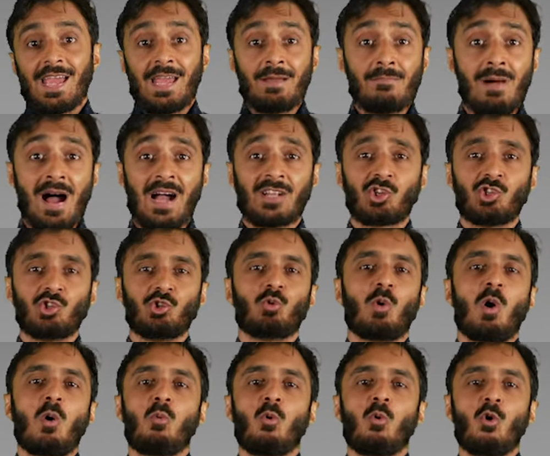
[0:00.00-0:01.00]
Imagine you
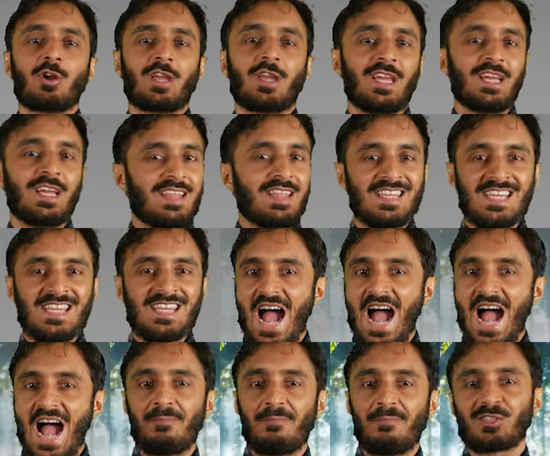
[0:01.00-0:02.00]
are walking in the
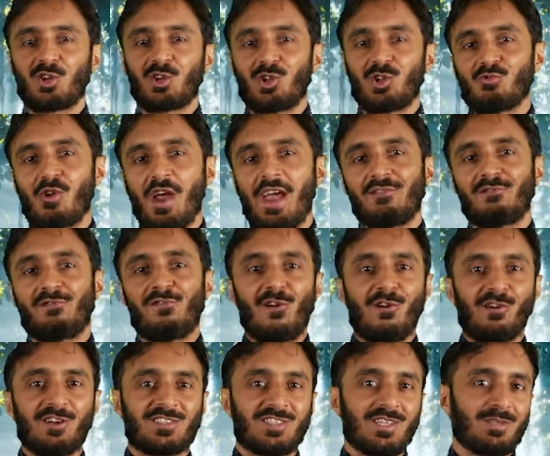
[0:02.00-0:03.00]
Amazon
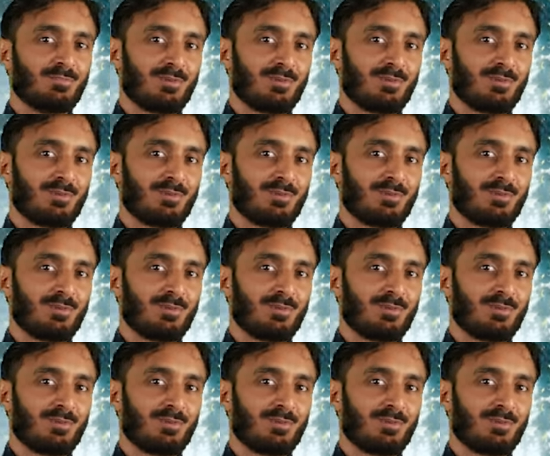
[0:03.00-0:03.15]
rainforest in